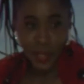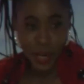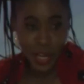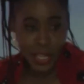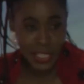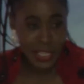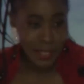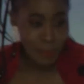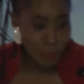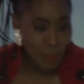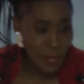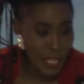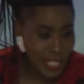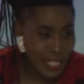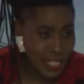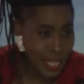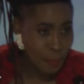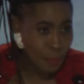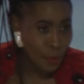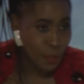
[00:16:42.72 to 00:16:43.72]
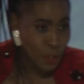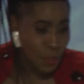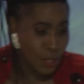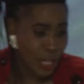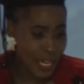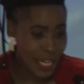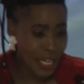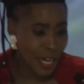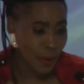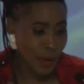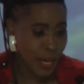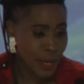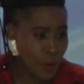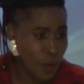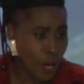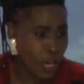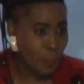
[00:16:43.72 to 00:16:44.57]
God brings somebody, you're running away.